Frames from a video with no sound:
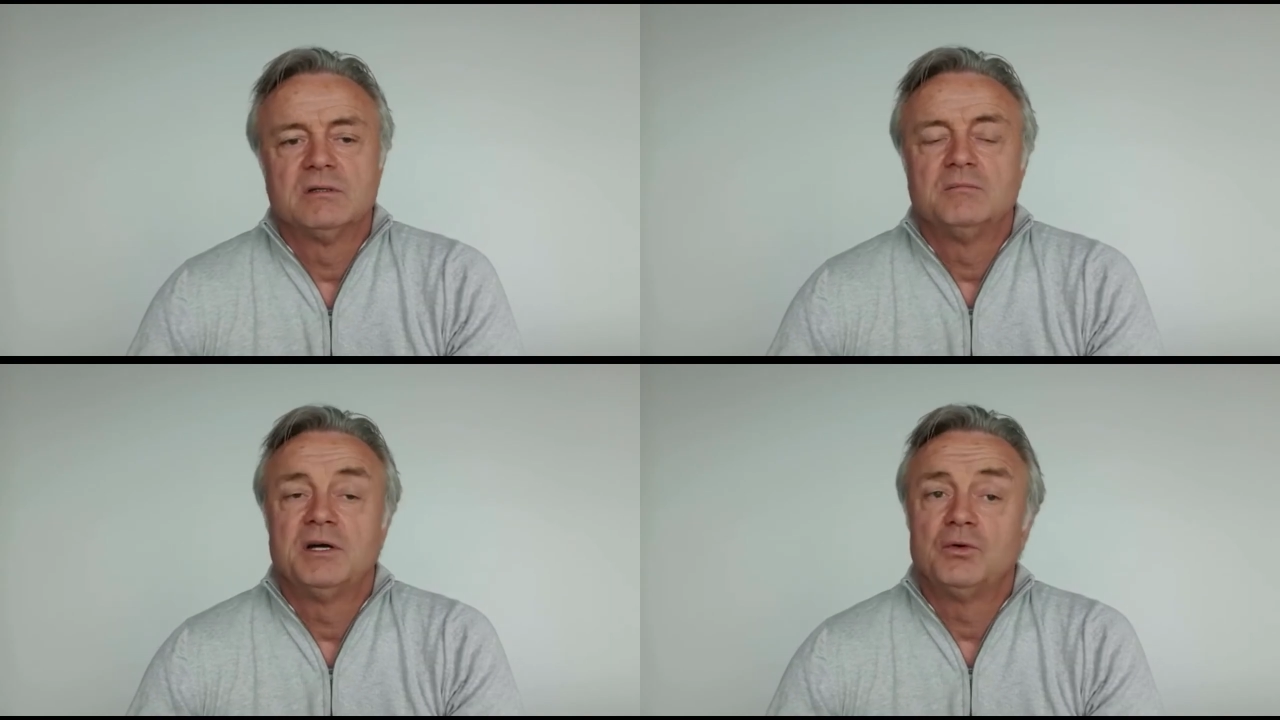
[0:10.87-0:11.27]

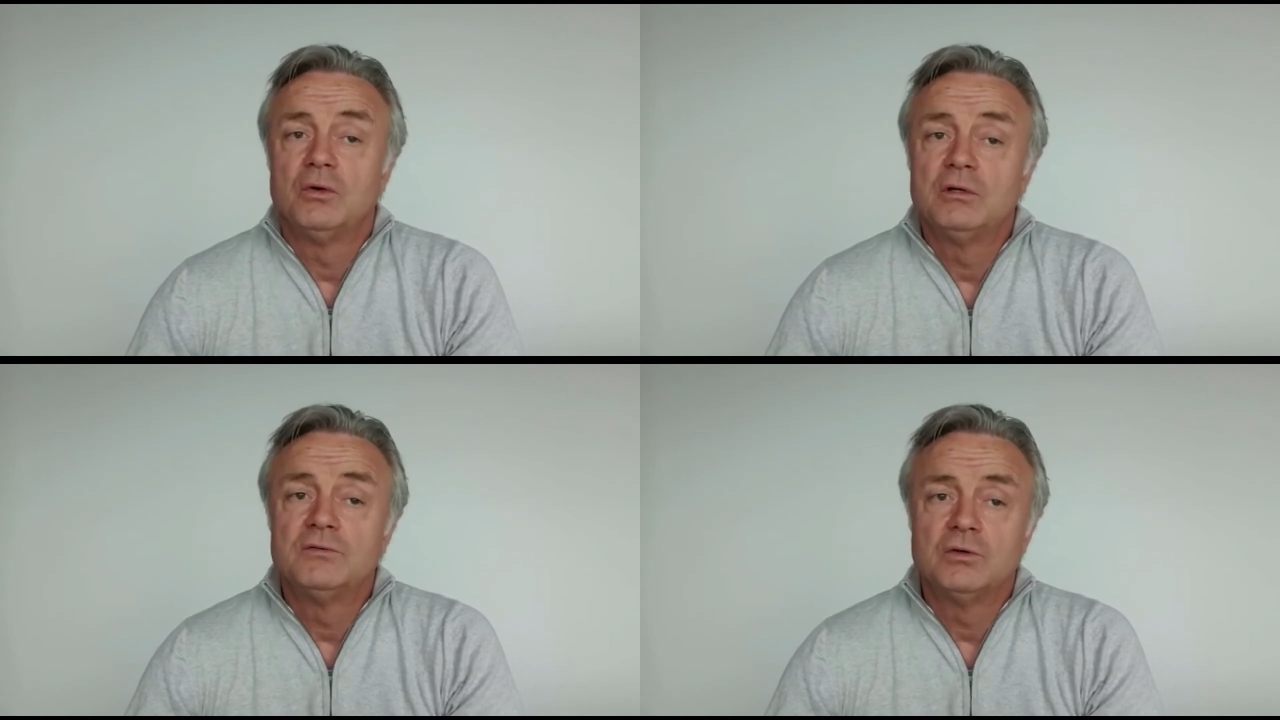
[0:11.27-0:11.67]
but
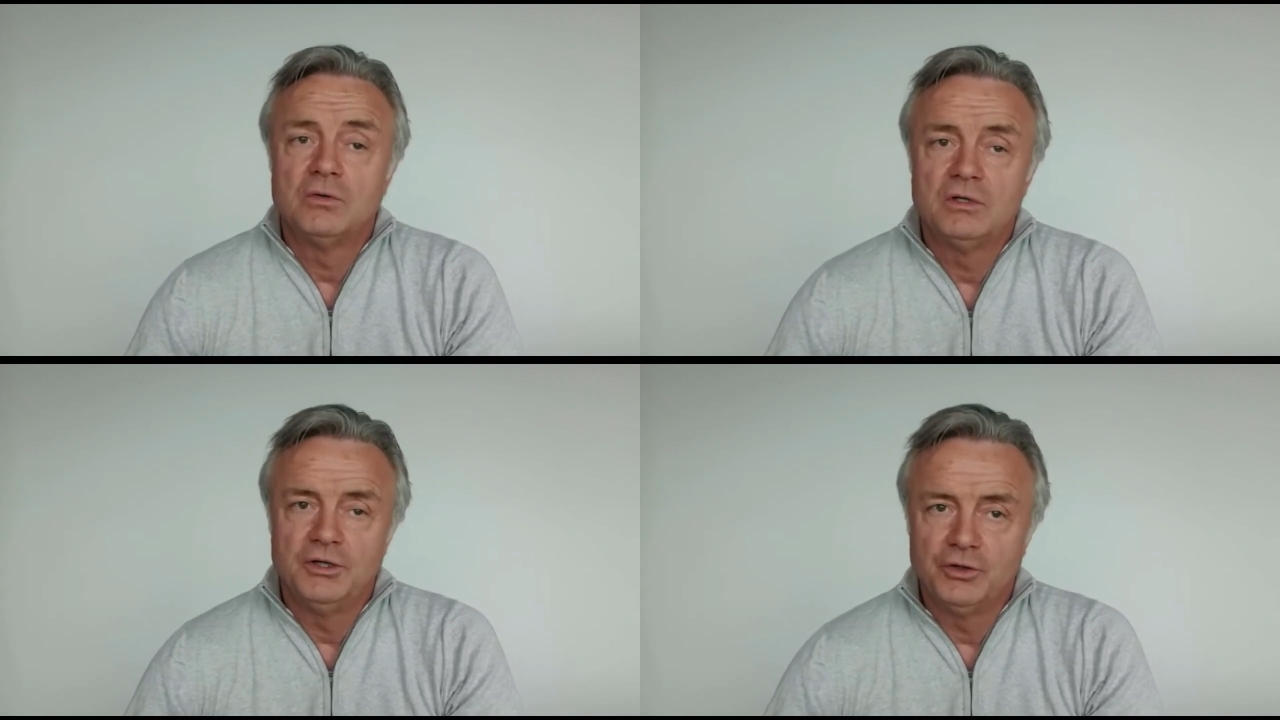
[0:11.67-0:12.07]
all
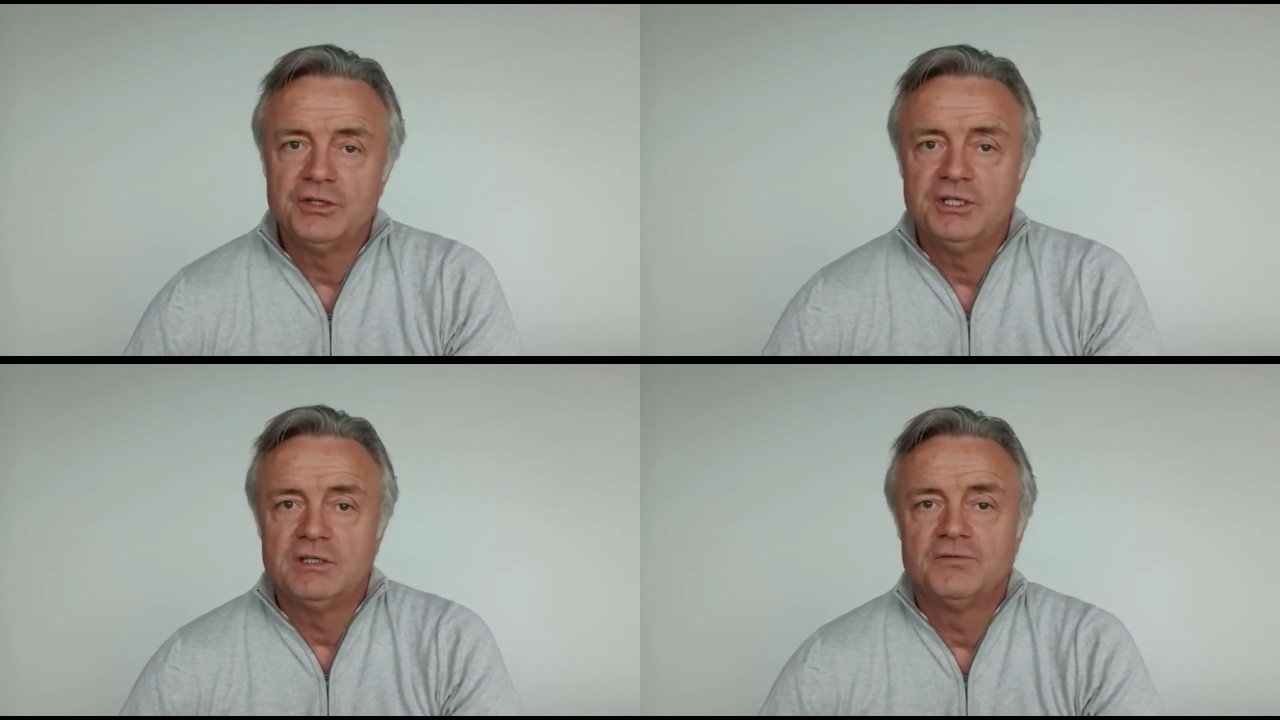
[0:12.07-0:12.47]
overall a
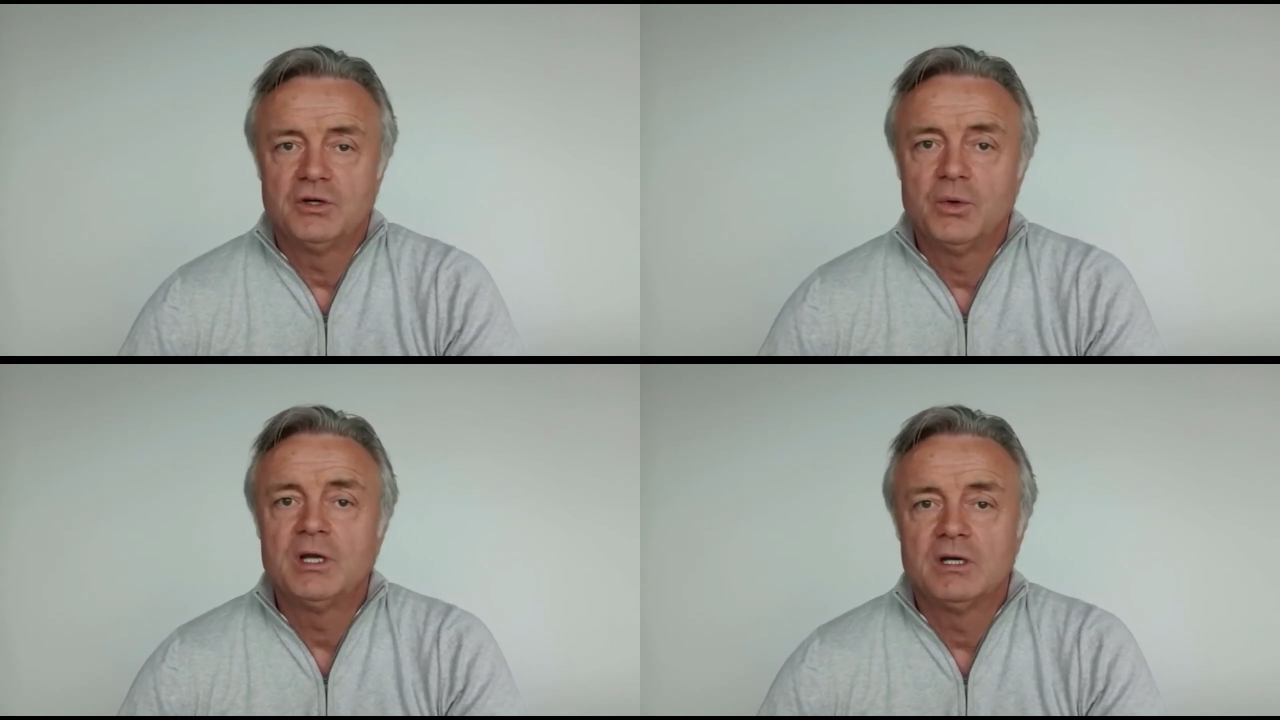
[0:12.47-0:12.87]
good year for
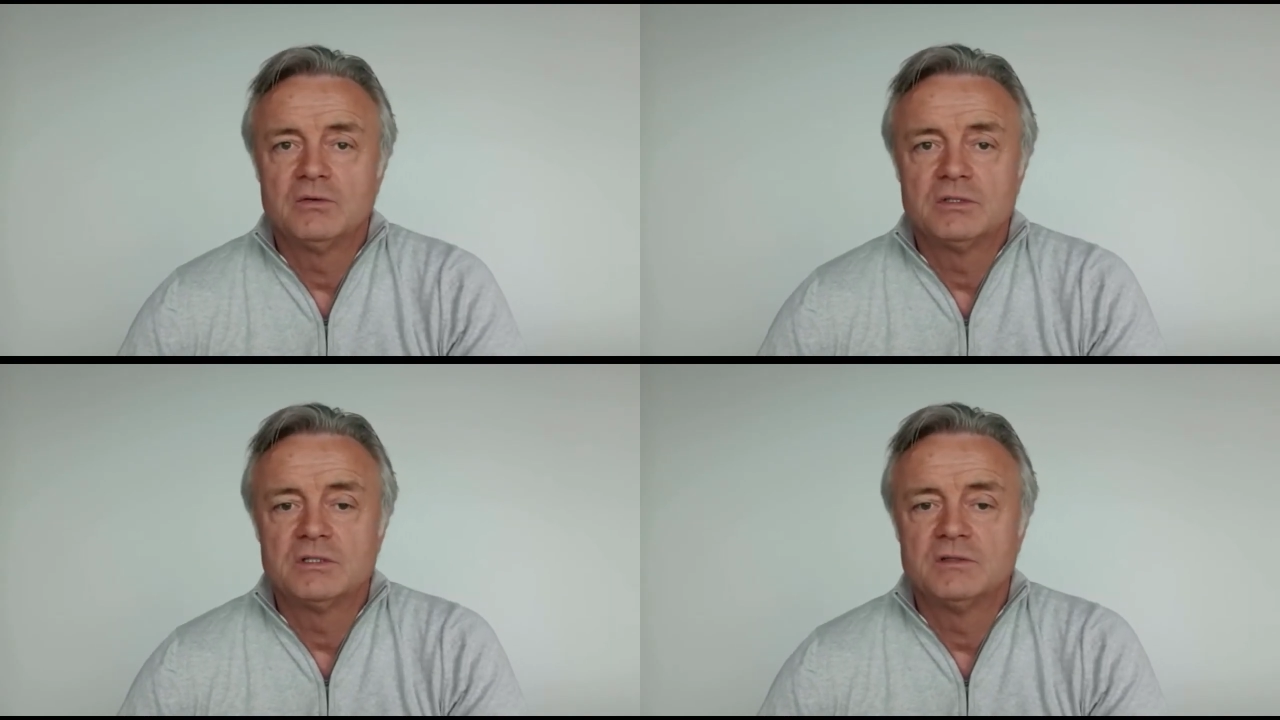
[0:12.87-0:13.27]
quick
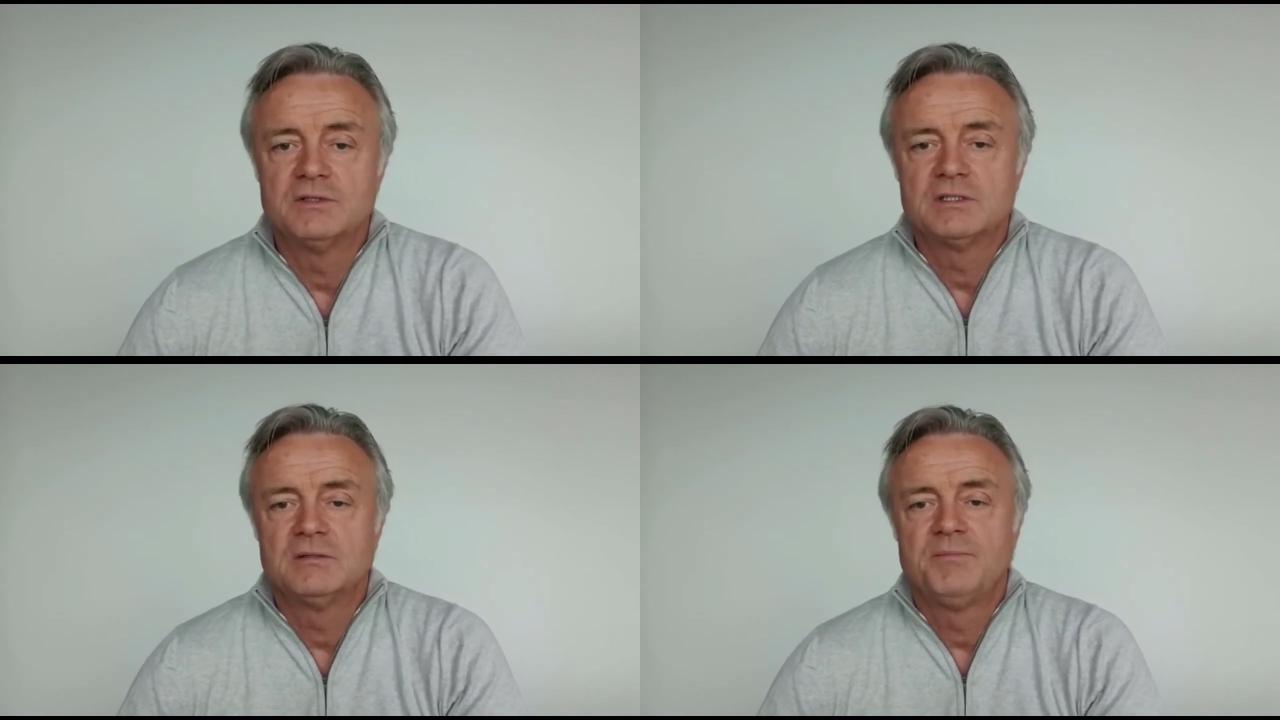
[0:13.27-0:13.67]
cargo
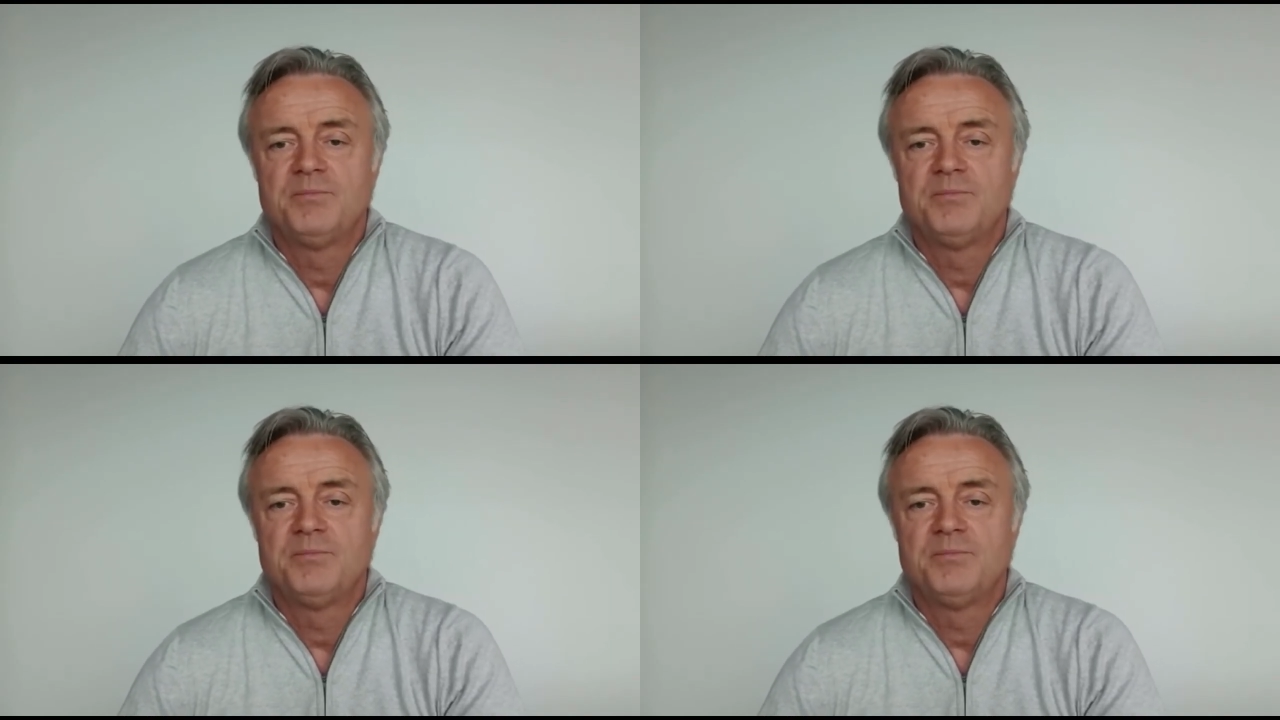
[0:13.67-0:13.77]
service.